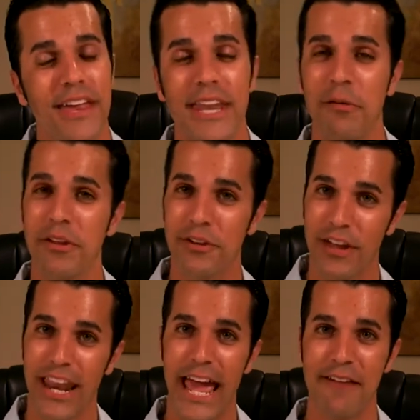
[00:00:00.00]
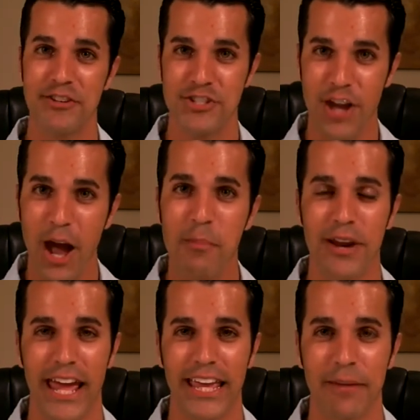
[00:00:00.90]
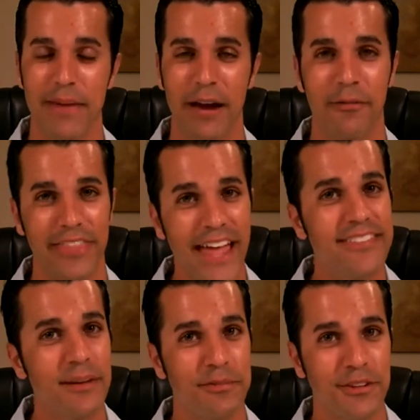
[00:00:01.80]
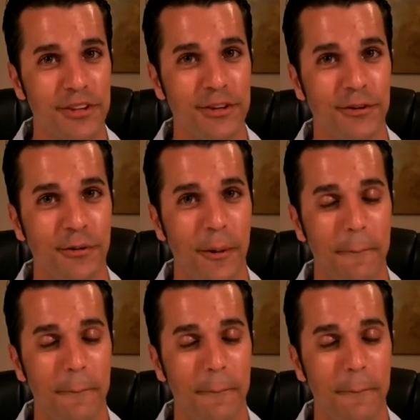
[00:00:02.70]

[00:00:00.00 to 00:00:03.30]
Now, whether or not I have a job when I get back, well, that's up to you,